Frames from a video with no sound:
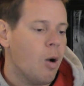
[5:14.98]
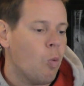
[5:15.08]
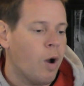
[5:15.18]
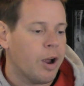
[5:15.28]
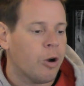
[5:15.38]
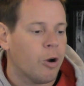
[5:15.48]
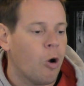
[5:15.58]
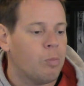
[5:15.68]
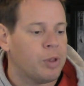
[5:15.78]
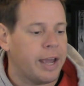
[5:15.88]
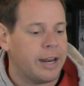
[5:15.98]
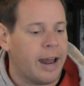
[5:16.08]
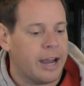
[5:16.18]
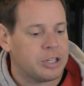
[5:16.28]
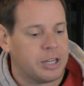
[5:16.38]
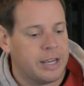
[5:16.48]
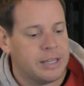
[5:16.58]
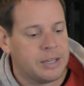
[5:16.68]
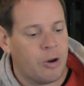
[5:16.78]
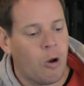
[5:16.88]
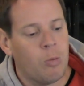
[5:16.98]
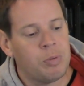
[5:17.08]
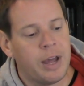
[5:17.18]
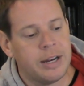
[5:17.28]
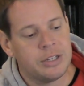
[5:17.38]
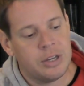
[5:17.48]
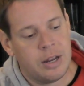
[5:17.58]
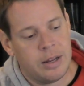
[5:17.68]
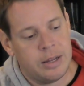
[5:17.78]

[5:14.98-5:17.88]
What her home planet actually is, and her home planet is